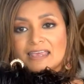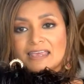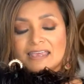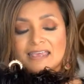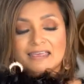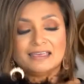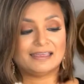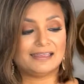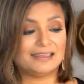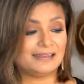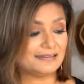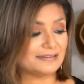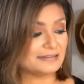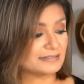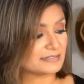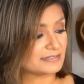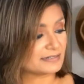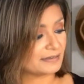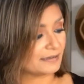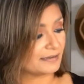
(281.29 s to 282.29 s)

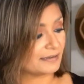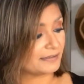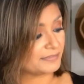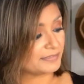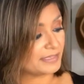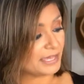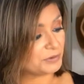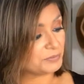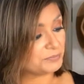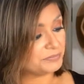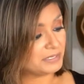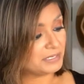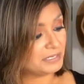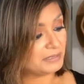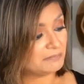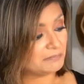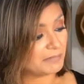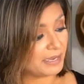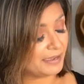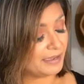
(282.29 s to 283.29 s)
And that'll
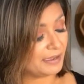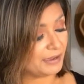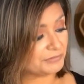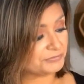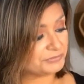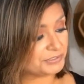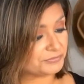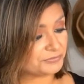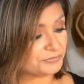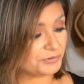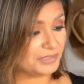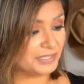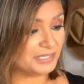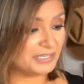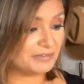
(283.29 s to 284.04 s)
be my outfit for the